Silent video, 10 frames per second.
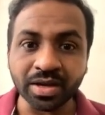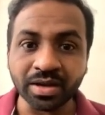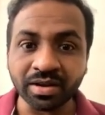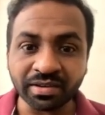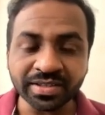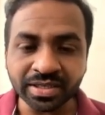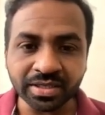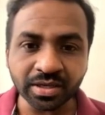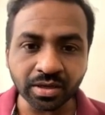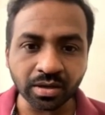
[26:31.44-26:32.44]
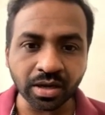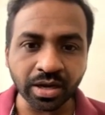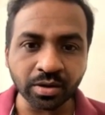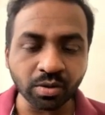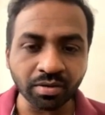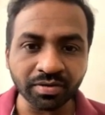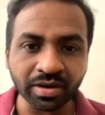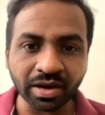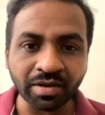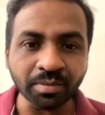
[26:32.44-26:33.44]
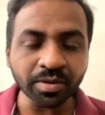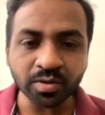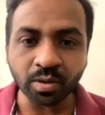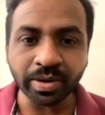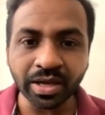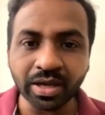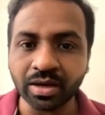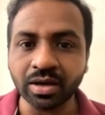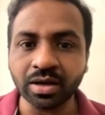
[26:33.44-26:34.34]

researcher, and who have developed so many